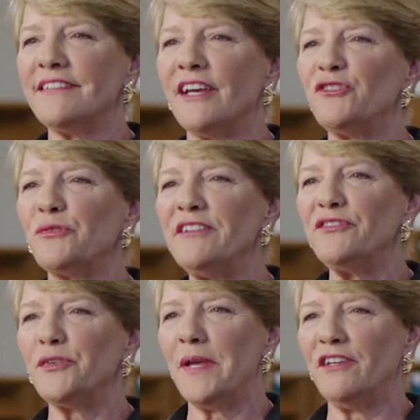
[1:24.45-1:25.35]
a
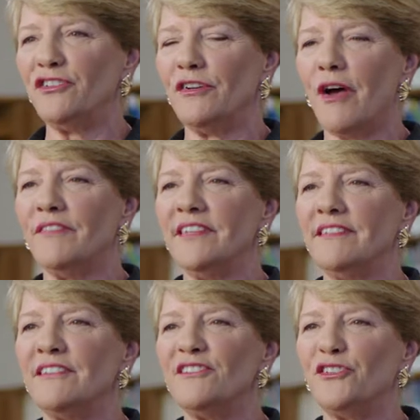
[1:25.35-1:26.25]
transformation of this
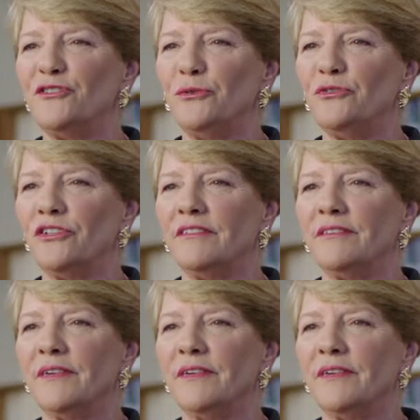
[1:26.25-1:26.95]
institution.